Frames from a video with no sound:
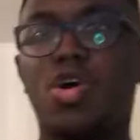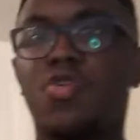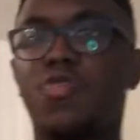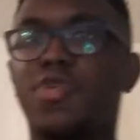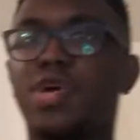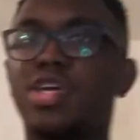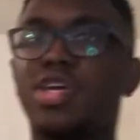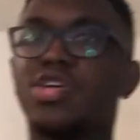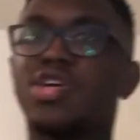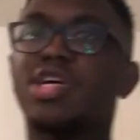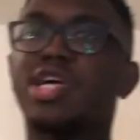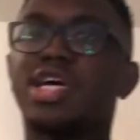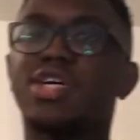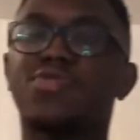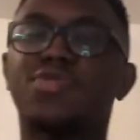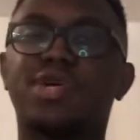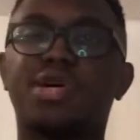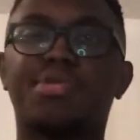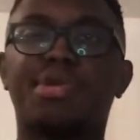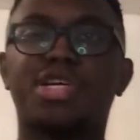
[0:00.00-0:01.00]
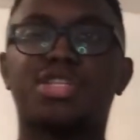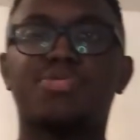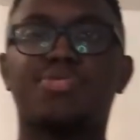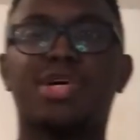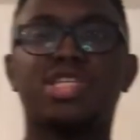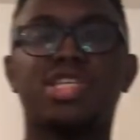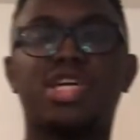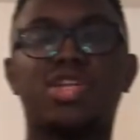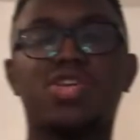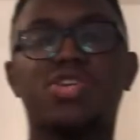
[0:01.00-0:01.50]
Alright you guys, welcome back to
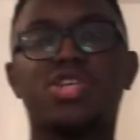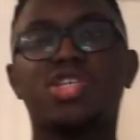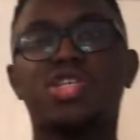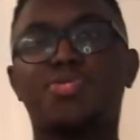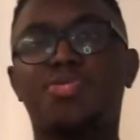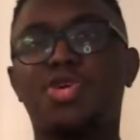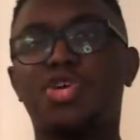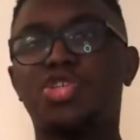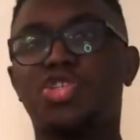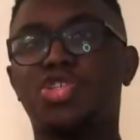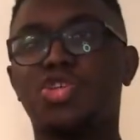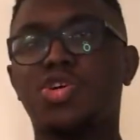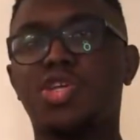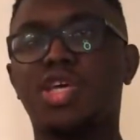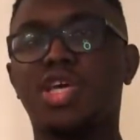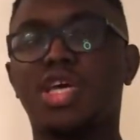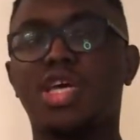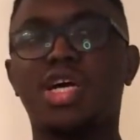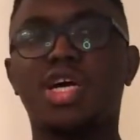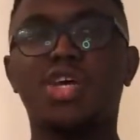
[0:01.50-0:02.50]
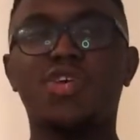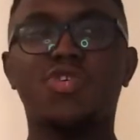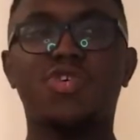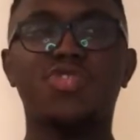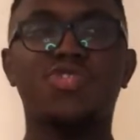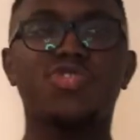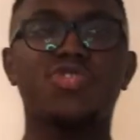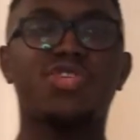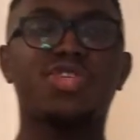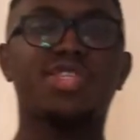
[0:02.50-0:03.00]
my channel. It's your boy John here. How are you all
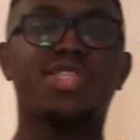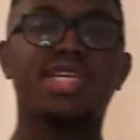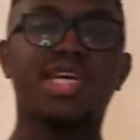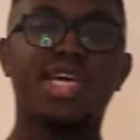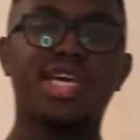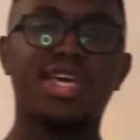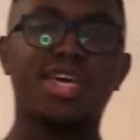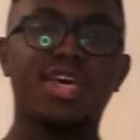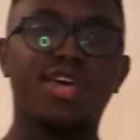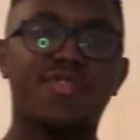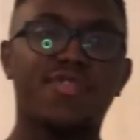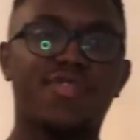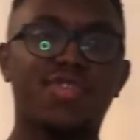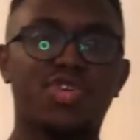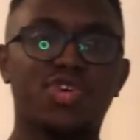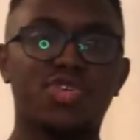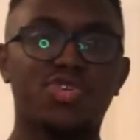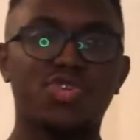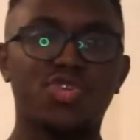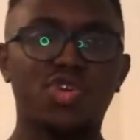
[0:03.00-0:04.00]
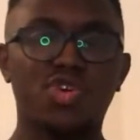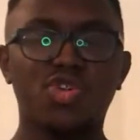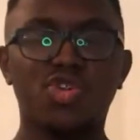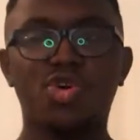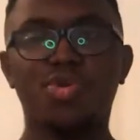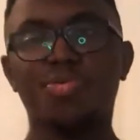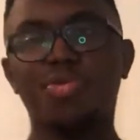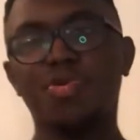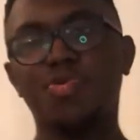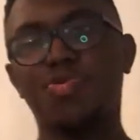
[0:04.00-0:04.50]
doing today? For those who don't
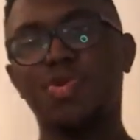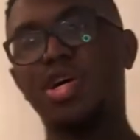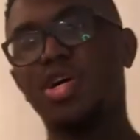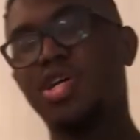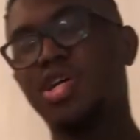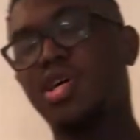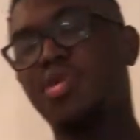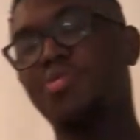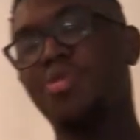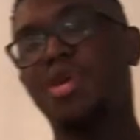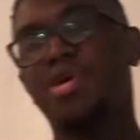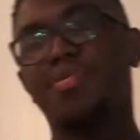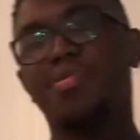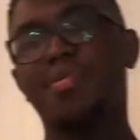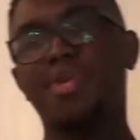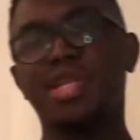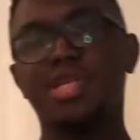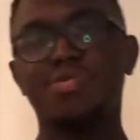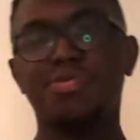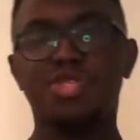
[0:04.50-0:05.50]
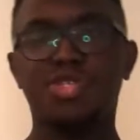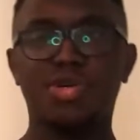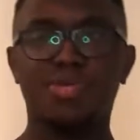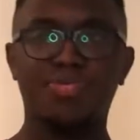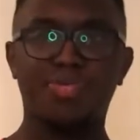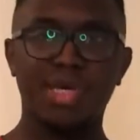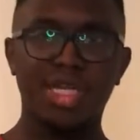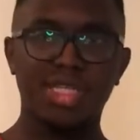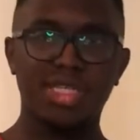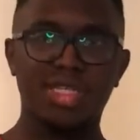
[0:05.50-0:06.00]
know me, welcome. My name is John
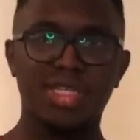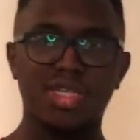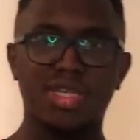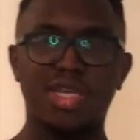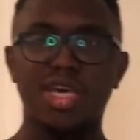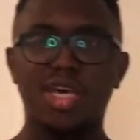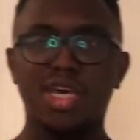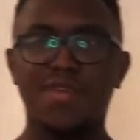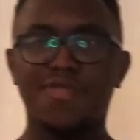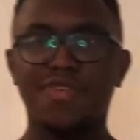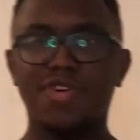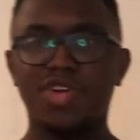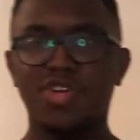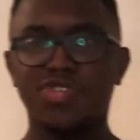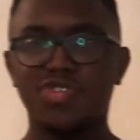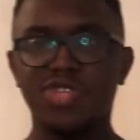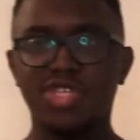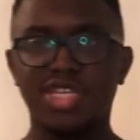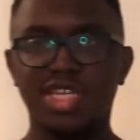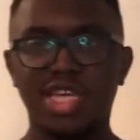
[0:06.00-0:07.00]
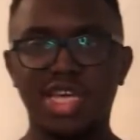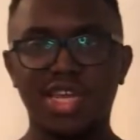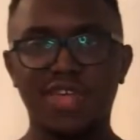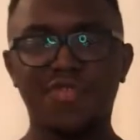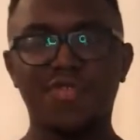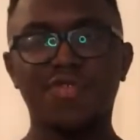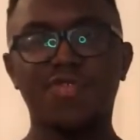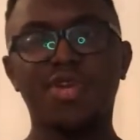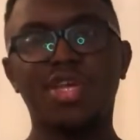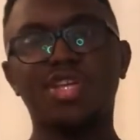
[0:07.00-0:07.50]
Benson. If you're interested in
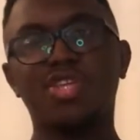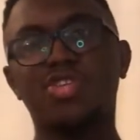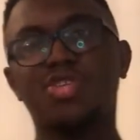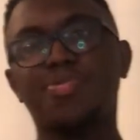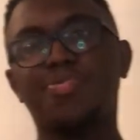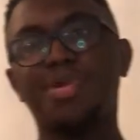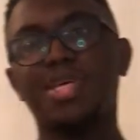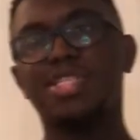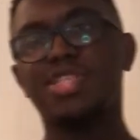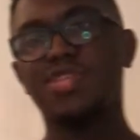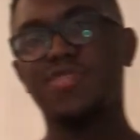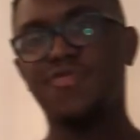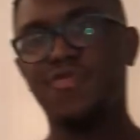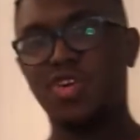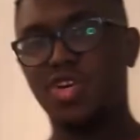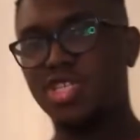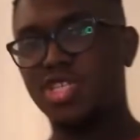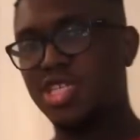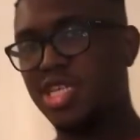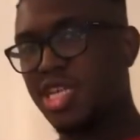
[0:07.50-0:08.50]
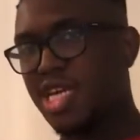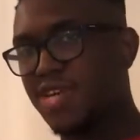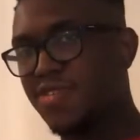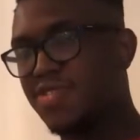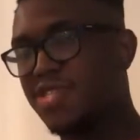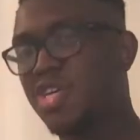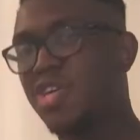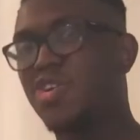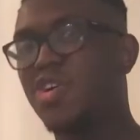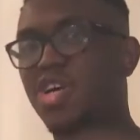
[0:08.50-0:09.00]
anything related to business, vlogs and
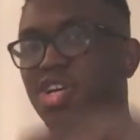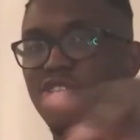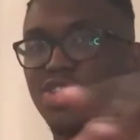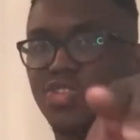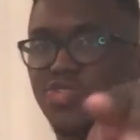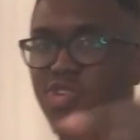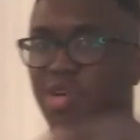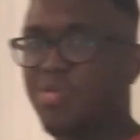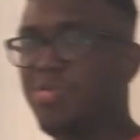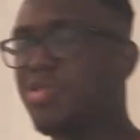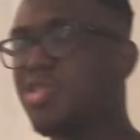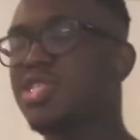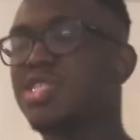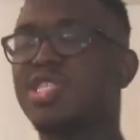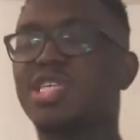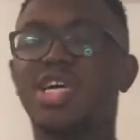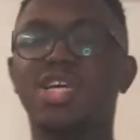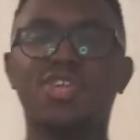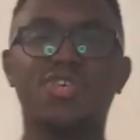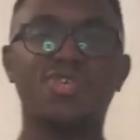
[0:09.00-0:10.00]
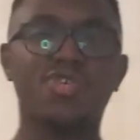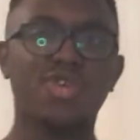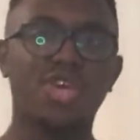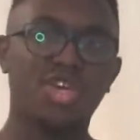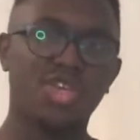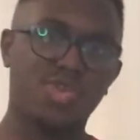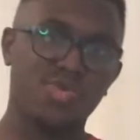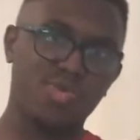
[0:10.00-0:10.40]
lifestyle, subscribe to this channel.